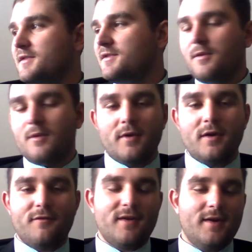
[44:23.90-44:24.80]
one way to
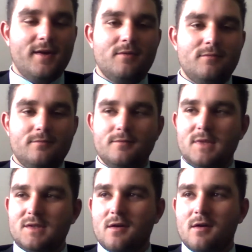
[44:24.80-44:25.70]
find out.
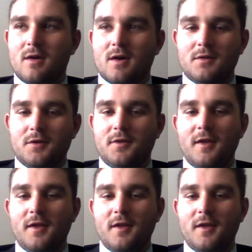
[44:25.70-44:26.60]
So, Luke,
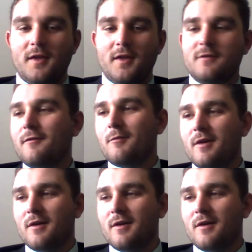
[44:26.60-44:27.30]
thanks for having me on.